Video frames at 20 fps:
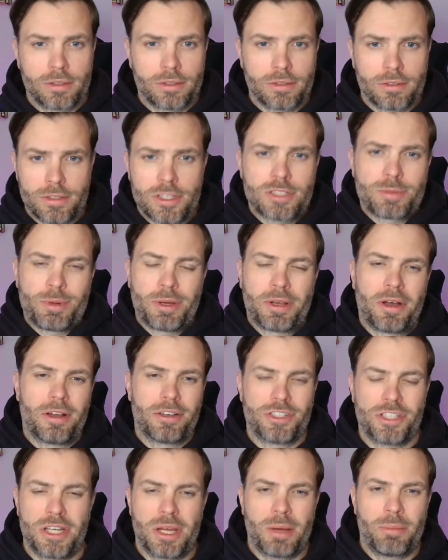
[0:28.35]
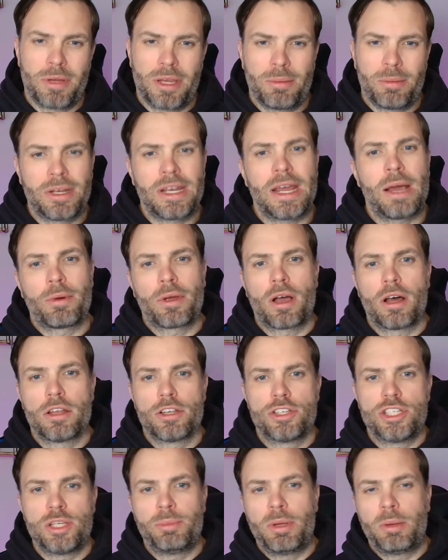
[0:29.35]
It used to be called GMB, but now we call
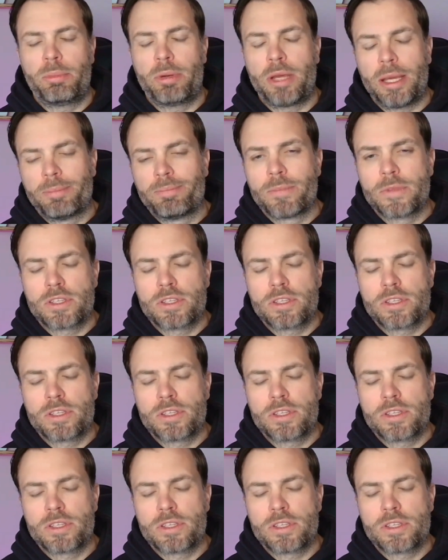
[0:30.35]
it GBP.